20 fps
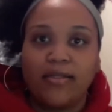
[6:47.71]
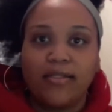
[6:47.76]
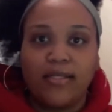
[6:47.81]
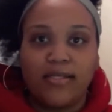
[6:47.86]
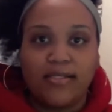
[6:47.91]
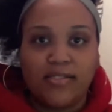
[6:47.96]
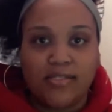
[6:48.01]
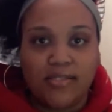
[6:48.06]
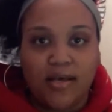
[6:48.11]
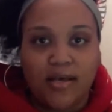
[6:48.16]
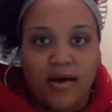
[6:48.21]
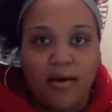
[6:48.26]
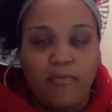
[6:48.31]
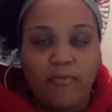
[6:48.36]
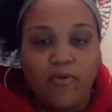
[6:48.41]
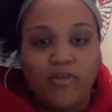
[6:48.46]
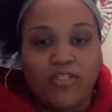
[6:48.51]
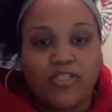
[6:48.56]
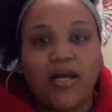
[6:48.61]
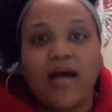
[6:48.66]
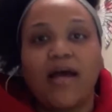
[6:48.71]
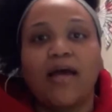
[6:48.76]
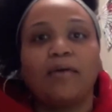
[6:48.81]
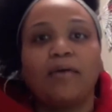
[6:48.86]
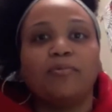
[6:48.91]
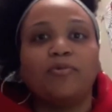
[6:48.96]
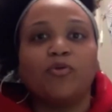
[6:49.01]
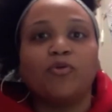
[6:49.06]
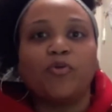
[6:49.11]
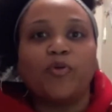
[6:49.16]
desktop, which I am
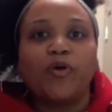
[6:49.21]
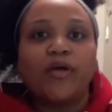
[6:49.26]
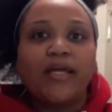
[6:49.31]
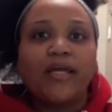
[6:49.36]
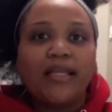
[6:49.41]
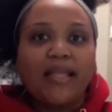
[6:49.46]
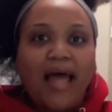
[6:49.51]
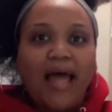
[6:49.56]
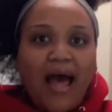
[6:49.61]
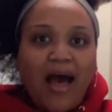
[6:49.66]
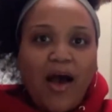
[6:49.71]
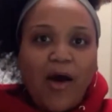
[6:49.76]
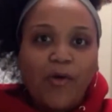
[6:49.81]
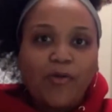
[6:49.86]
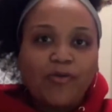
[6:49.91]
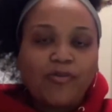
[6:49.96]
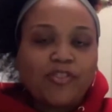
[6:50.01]
doing now.